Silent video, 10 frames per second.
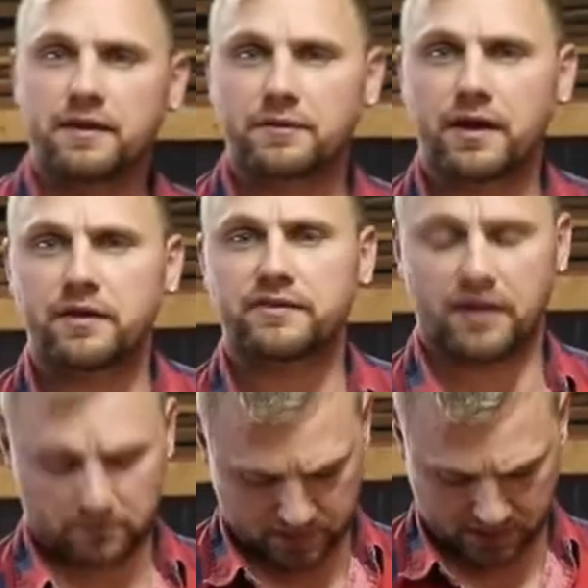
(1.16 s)
here with
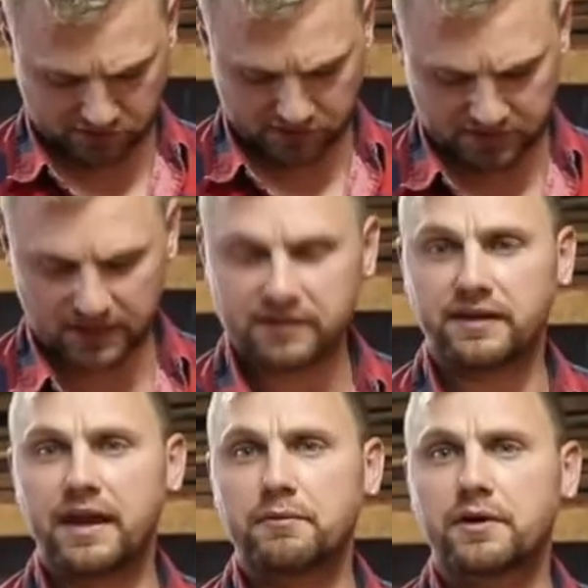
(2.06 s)
Ironside Ranch, and uh,
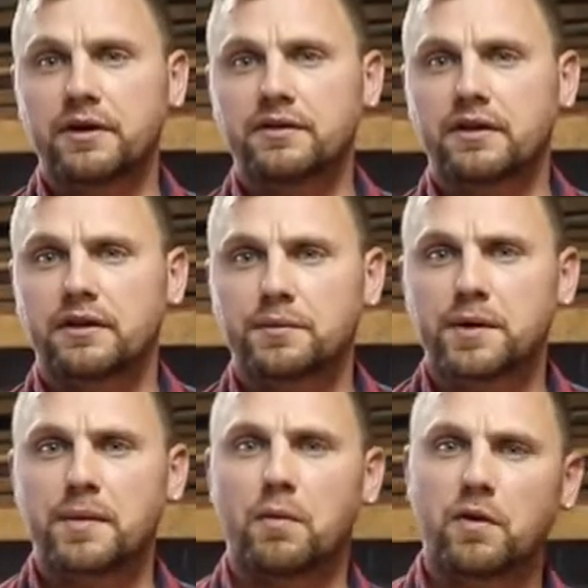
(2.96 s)
today we're going to talk a little
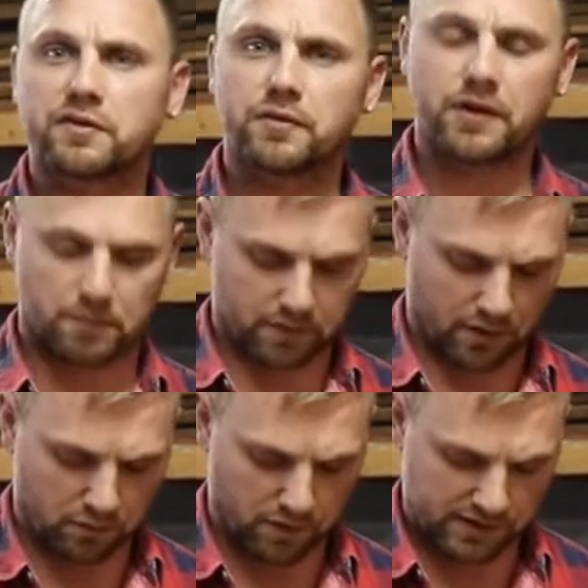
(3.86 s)
bit about what's going on with
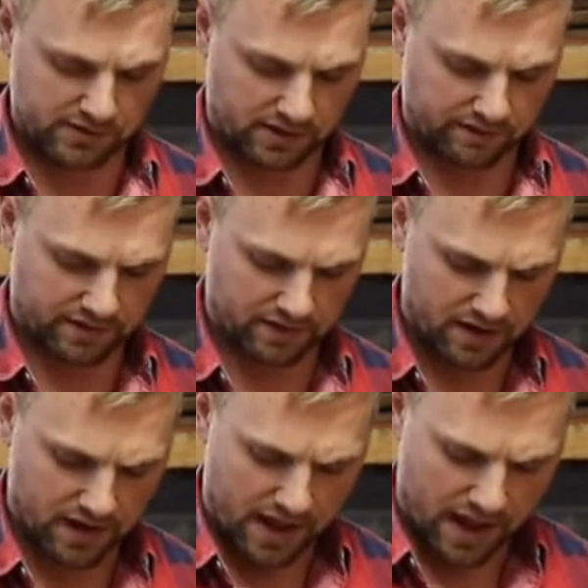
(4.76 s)
our ranch life
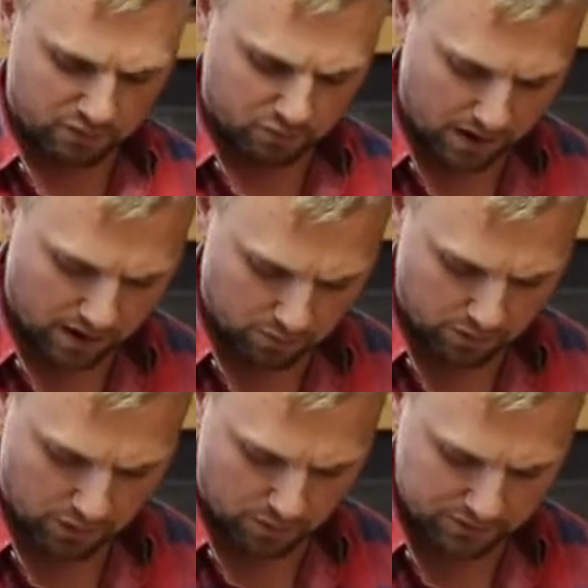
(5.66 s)
here. As well,
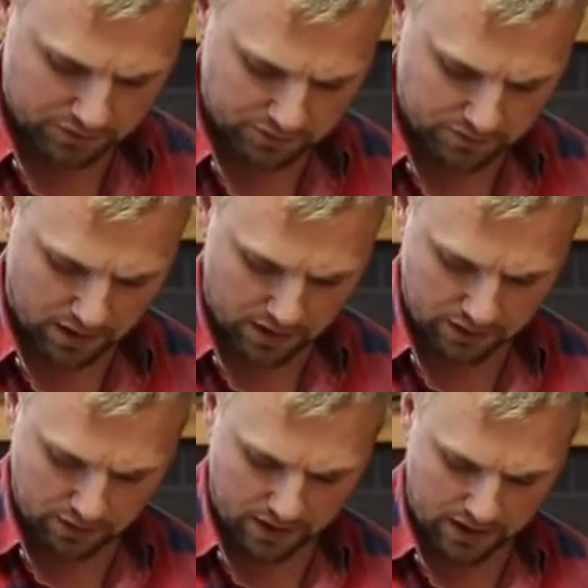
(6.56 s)
we're going to uh,
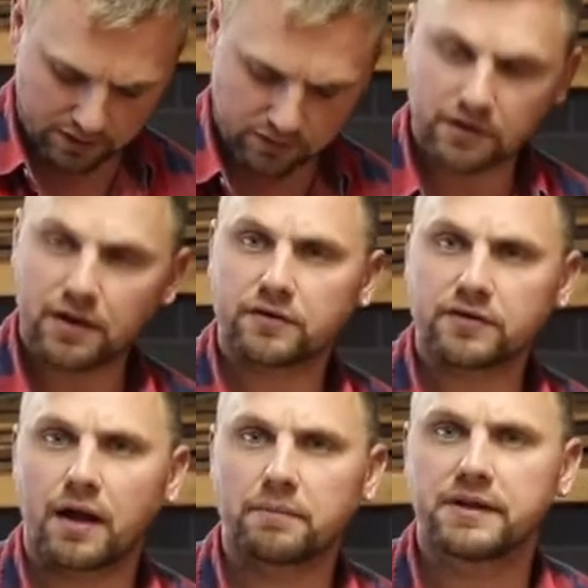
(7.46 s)
go ahead and do another
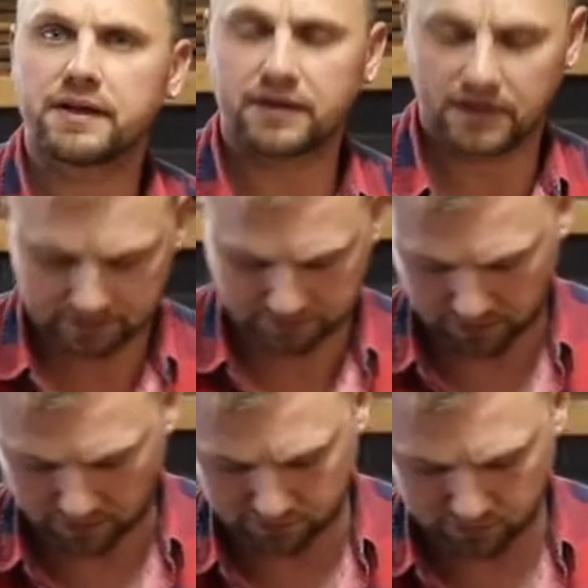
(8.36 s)
top 10 list for
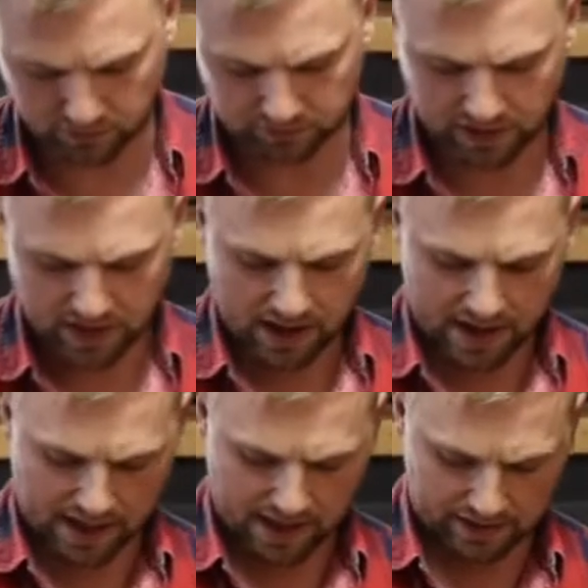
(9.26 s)
our tools
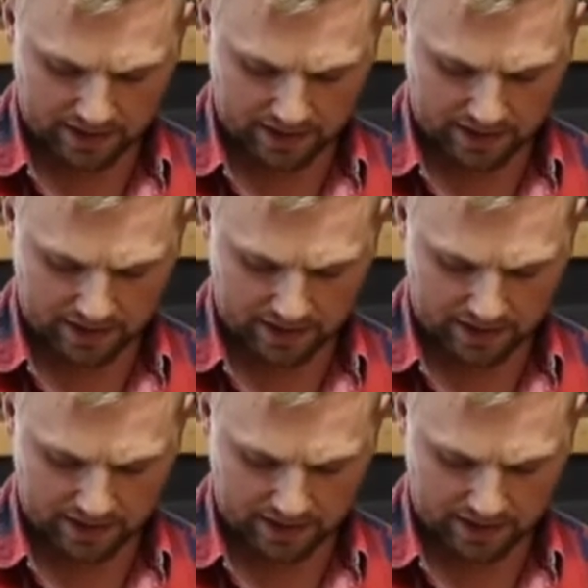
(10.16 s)
and,